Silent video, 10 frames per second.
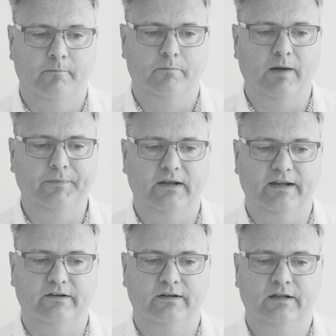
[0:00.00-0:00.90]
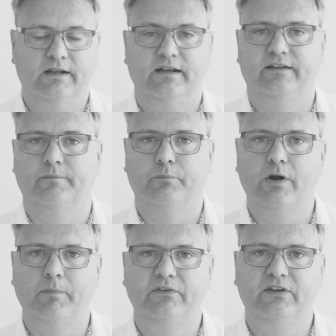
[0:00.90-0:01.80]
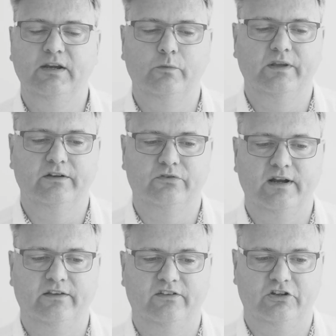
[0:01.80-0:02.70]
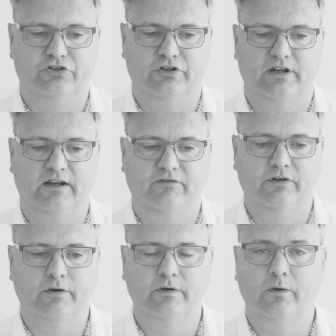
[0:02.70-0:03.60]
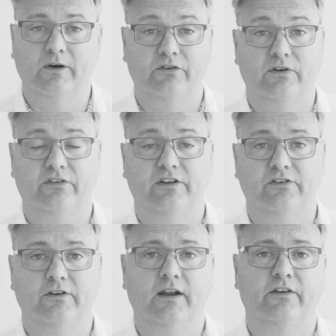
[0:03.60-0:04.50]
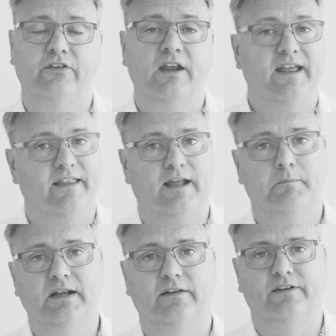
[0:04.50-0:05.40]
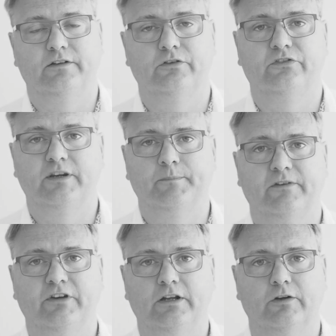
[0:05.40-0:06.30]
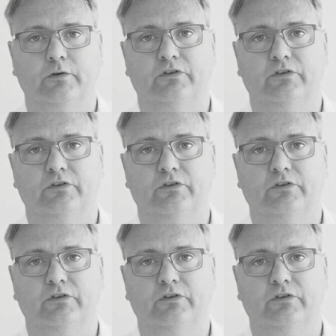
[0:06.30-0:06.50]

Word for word: Populate is a property with a transition. And if you don't know what a transition is, that means that you skip the video